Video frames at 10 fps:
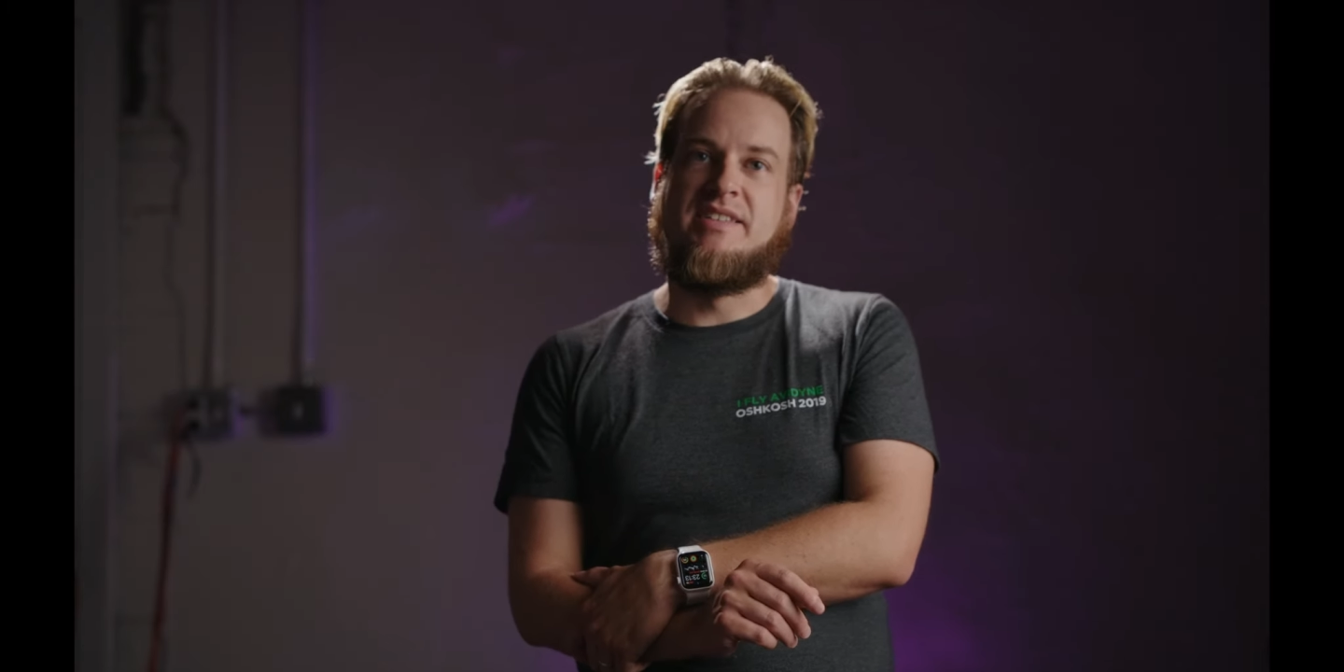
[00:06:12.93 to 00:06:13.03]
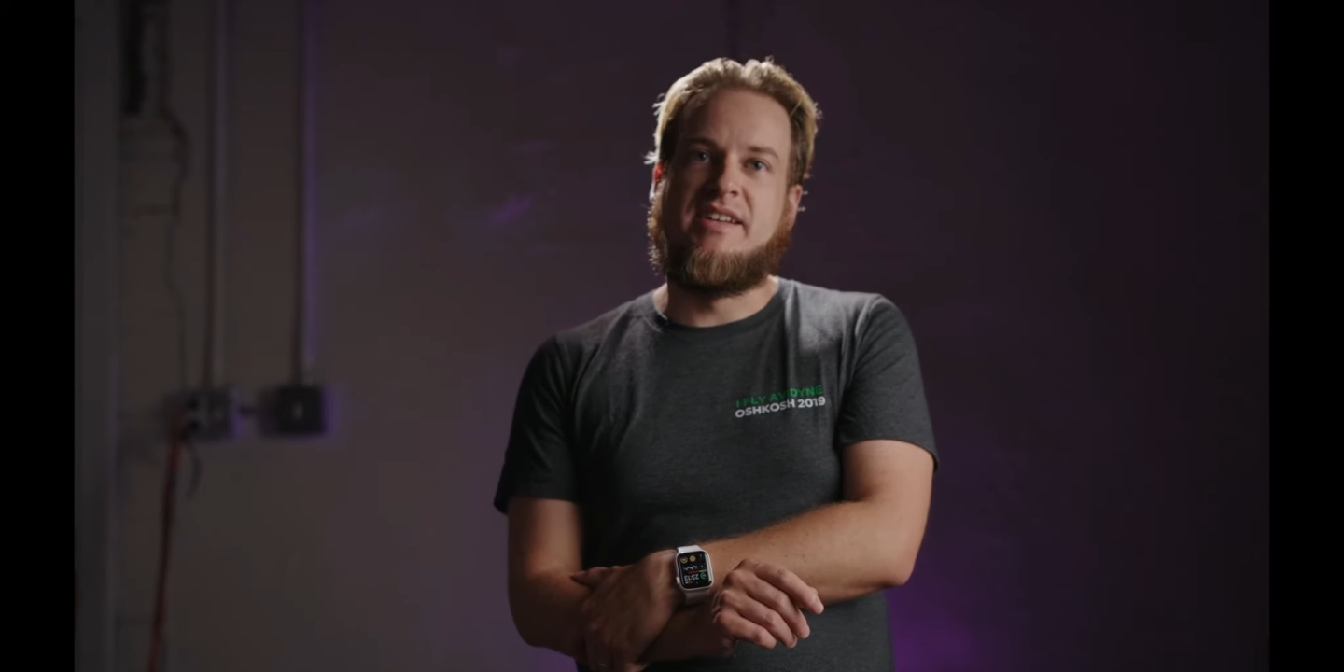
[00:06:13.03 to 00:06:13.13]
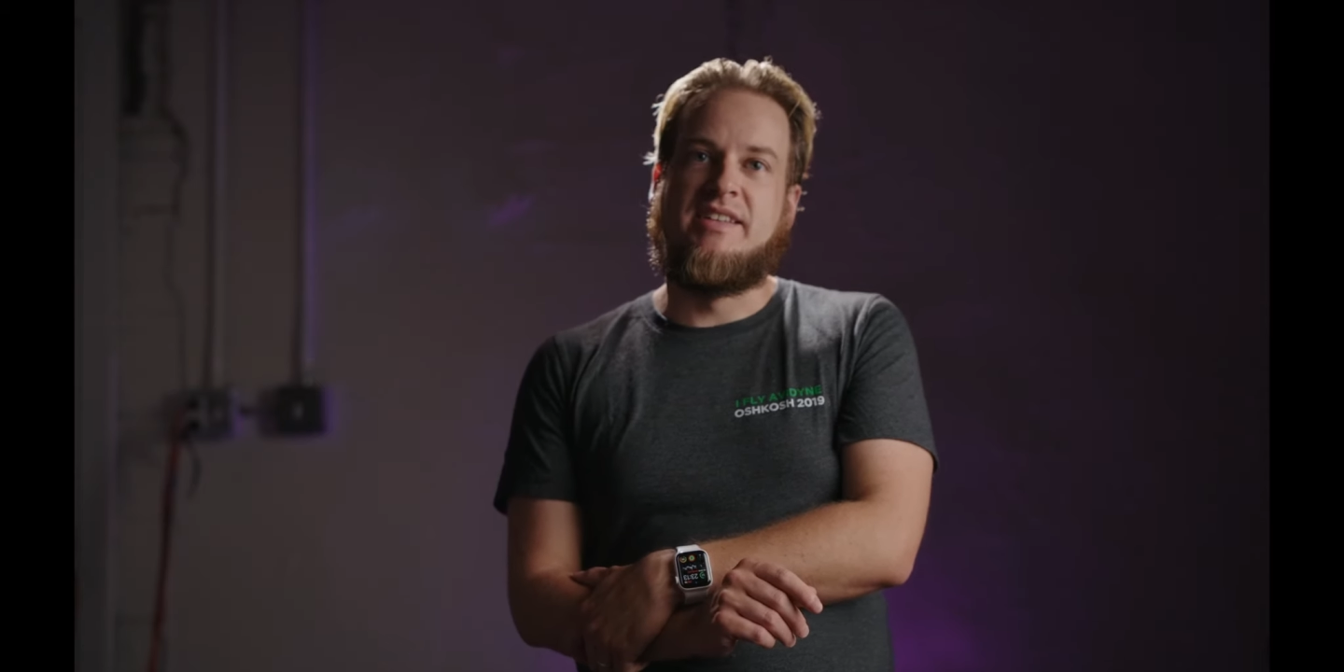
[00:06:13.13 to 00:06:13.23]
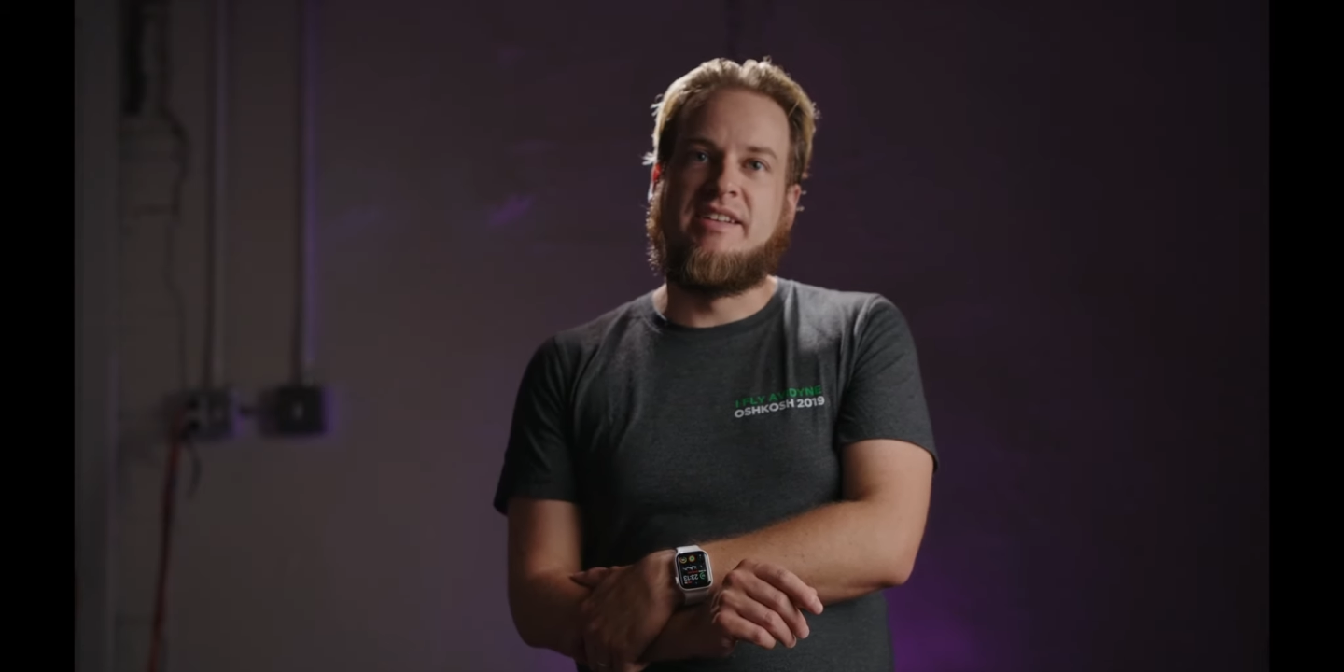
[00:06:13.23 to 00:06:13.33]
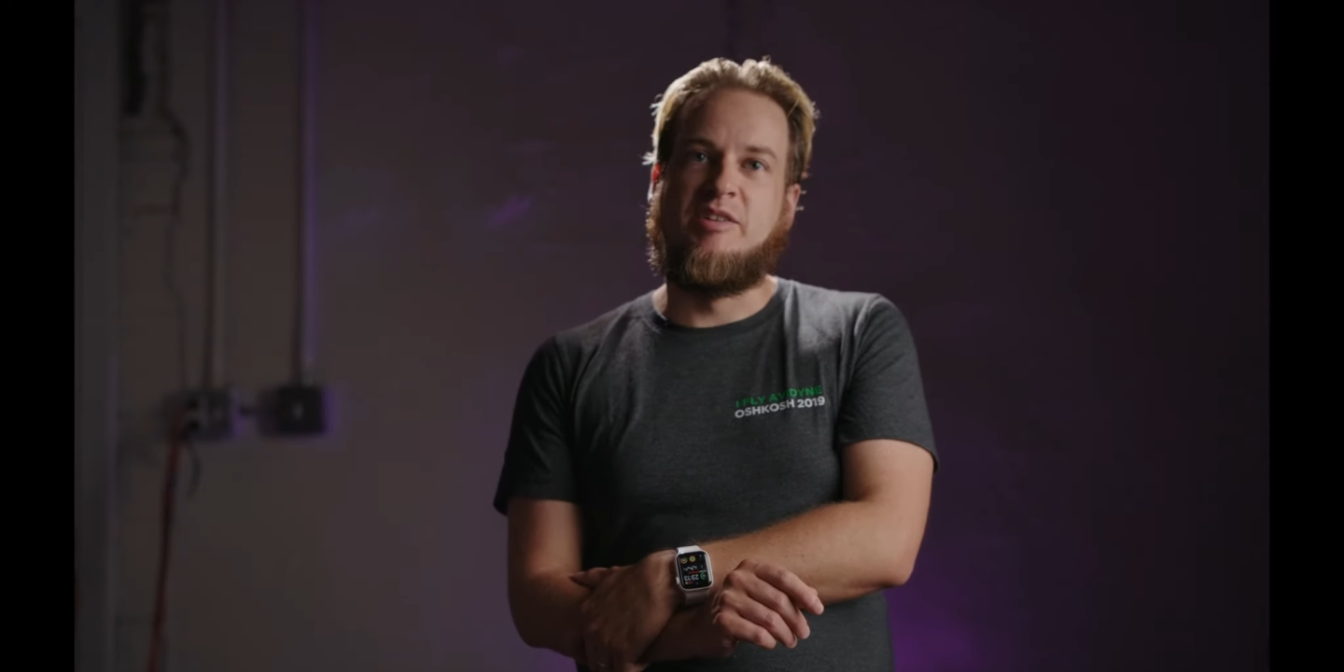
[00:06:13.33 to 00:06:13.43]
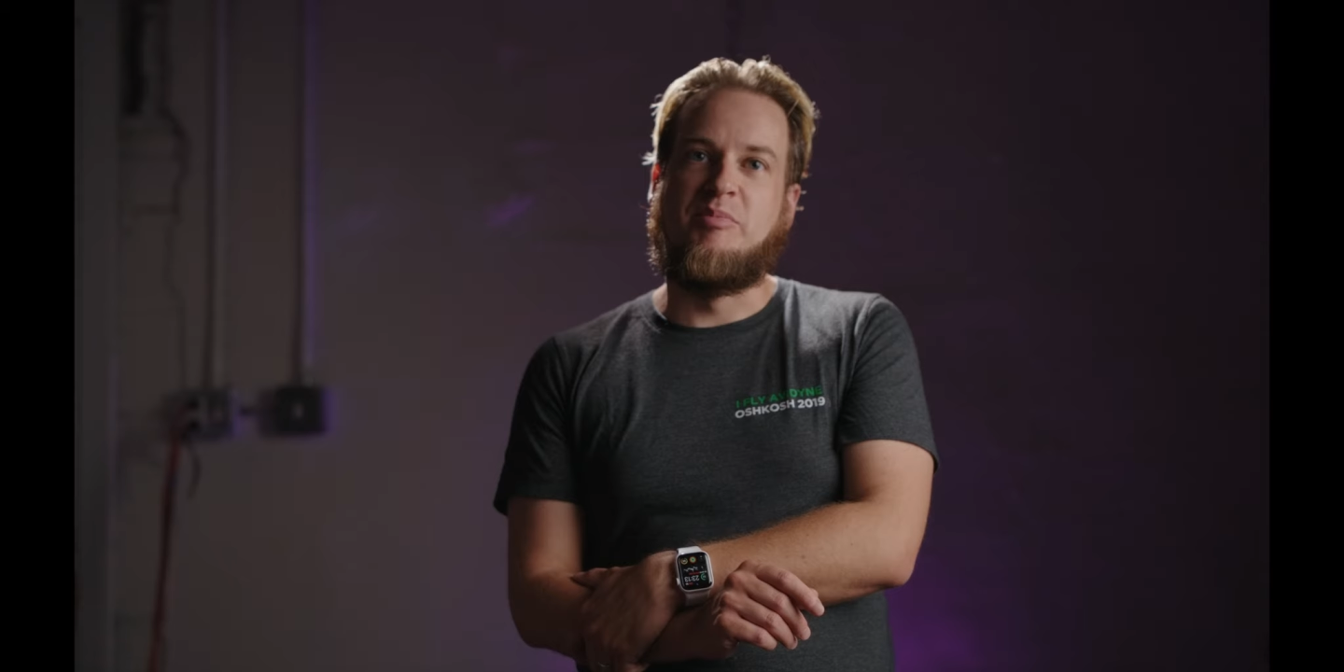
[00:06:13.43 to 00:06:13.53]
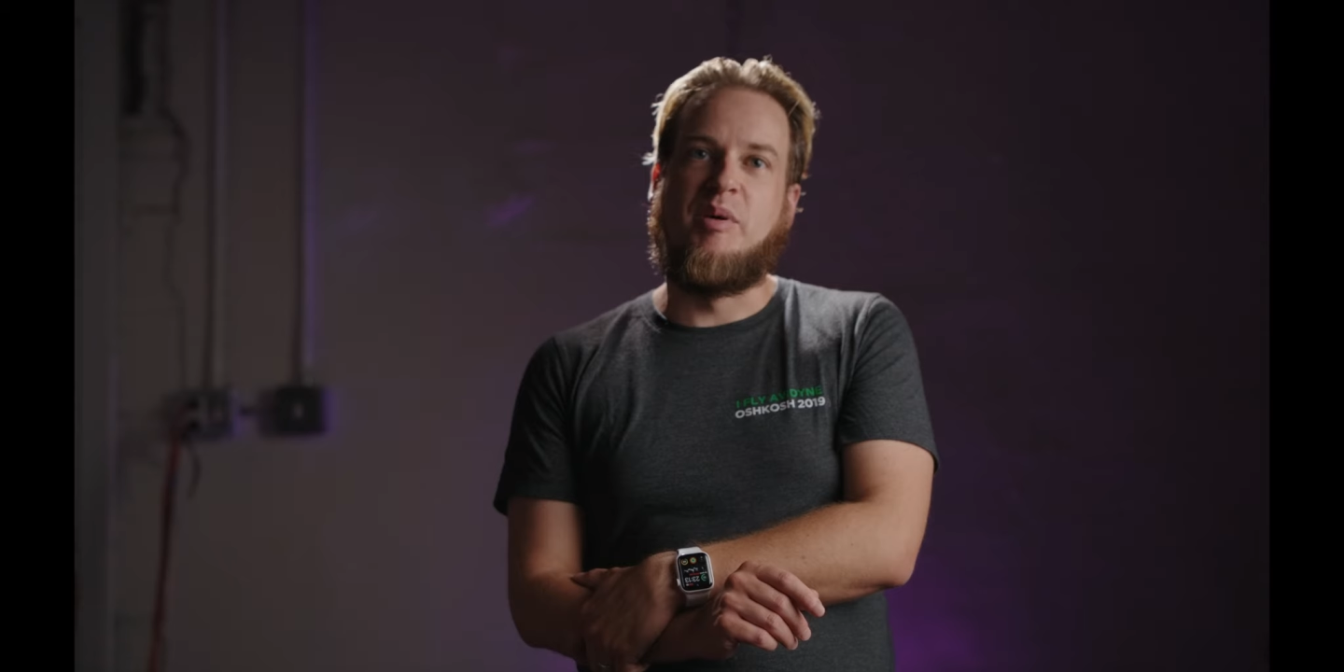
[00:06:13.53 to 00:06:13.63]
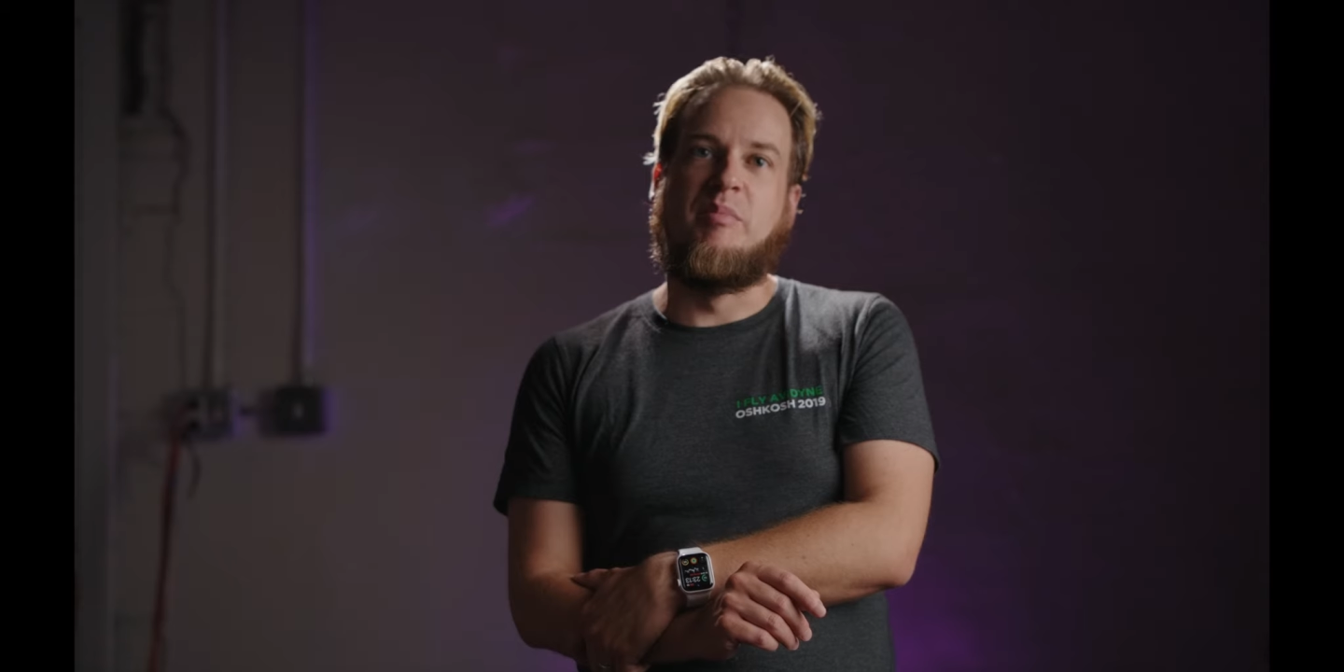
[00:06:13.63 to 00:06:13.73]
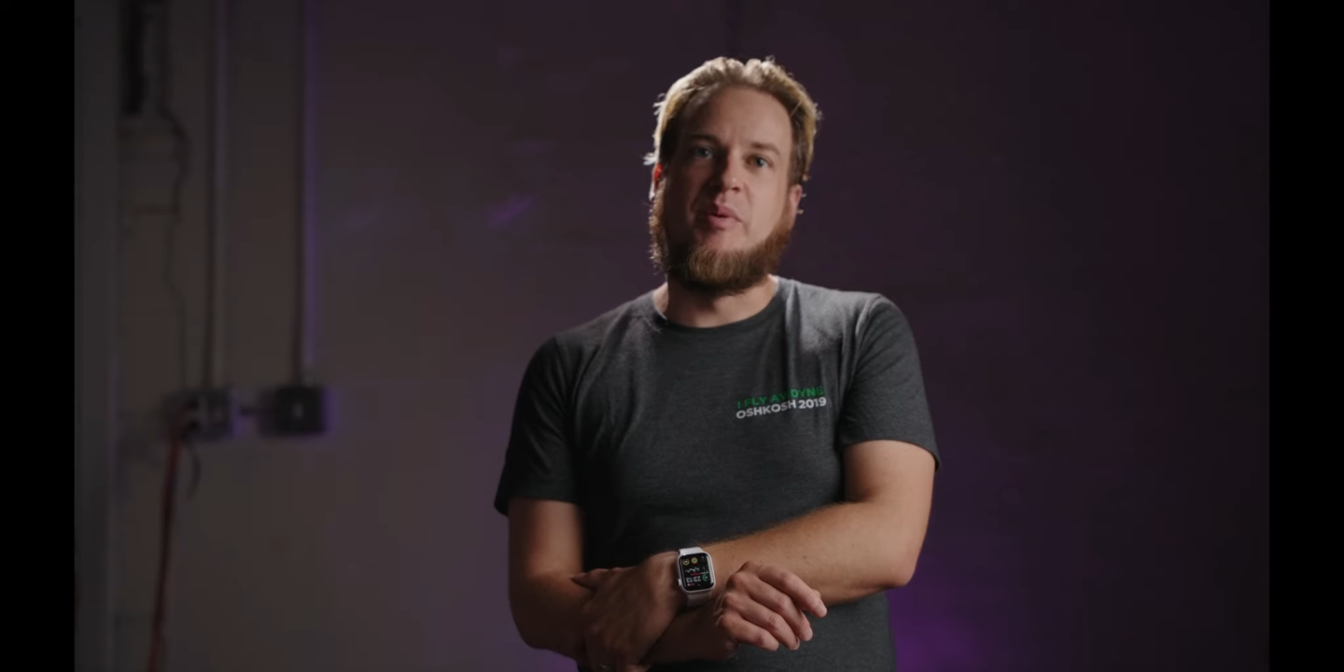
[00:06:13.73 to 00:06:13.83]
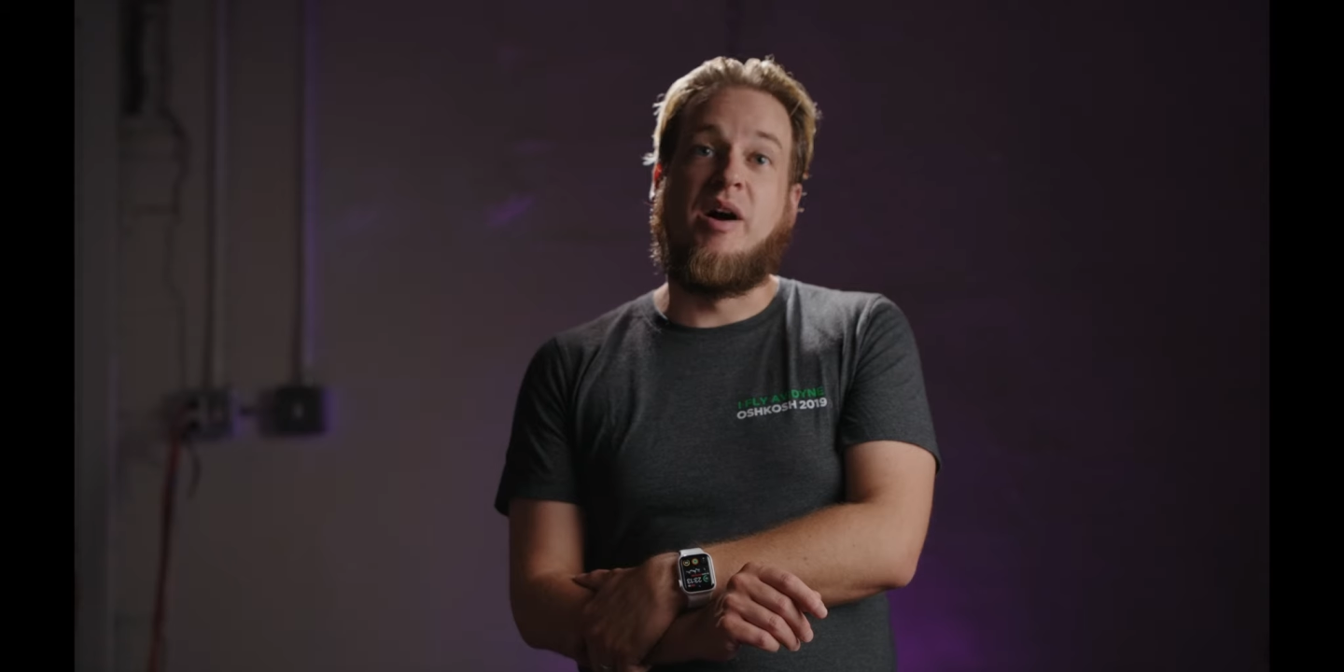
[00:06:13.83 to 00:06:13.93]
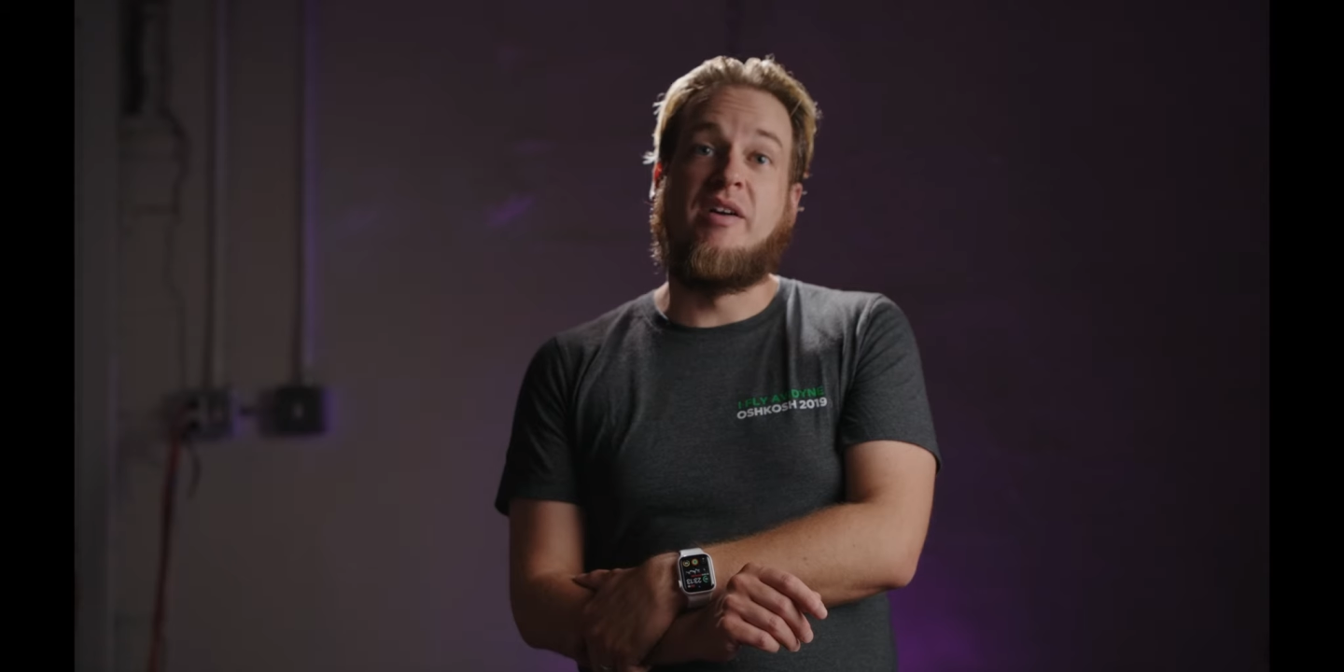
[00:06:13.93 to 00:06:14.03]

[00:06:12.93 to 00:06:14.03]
sent the gear pump